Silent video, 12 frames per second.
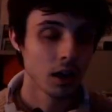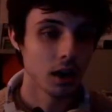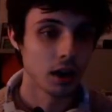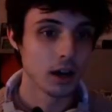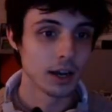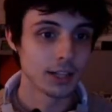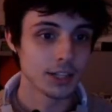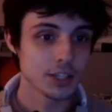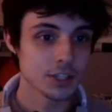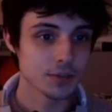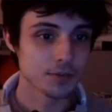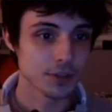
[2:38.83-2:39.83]
And this
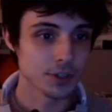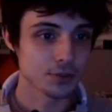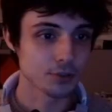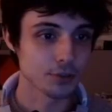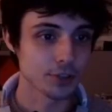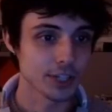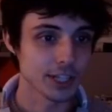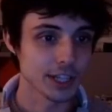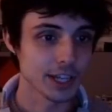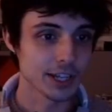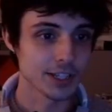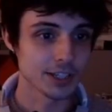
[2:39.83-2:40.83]
just feels really
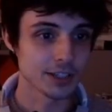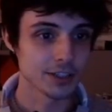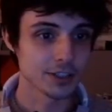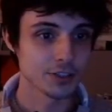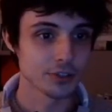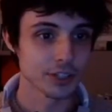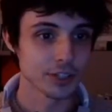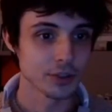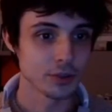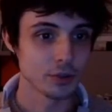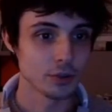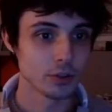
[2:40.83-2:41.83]
nice. It looks really
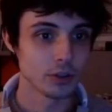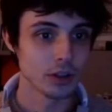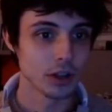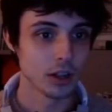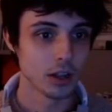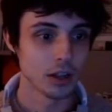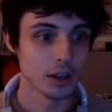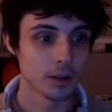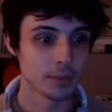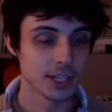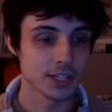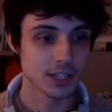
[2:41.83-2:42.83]
cool.
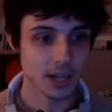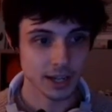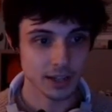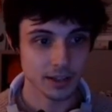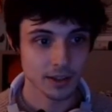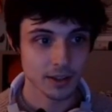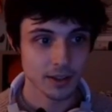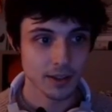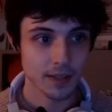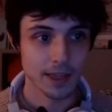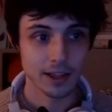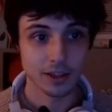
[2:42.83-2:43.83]
He's got
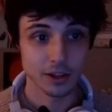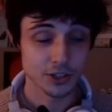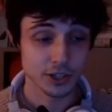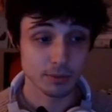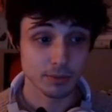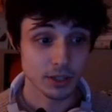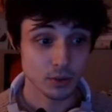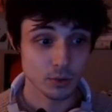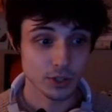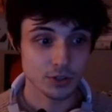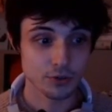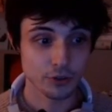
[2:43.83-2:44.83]
that launching mid,
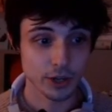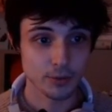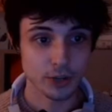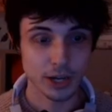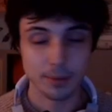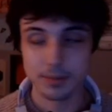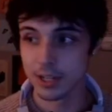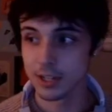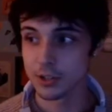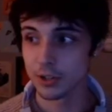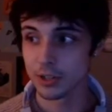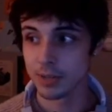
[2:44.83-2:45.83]
which frame traps and is
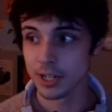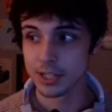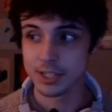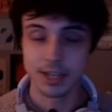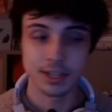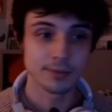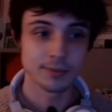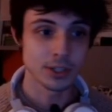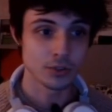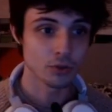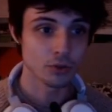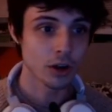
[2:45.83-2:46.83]
only -10 if
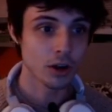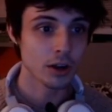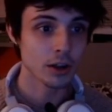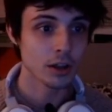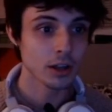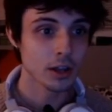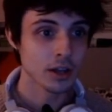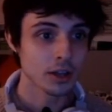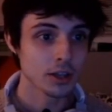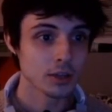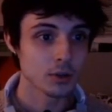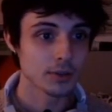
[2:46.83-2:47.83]
he's wrong.
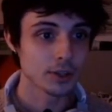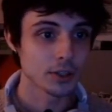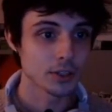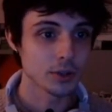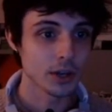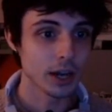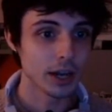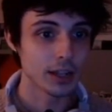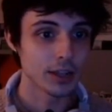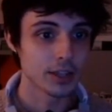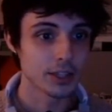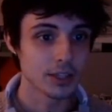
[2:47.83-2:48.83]
You have also got
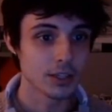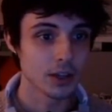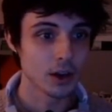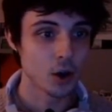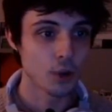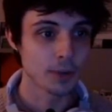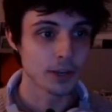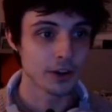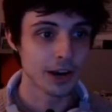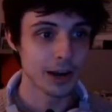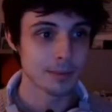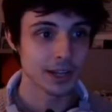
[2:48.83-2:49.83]
this homing
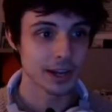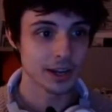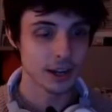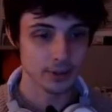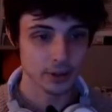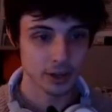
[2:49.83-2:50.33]
grab to kind of cover your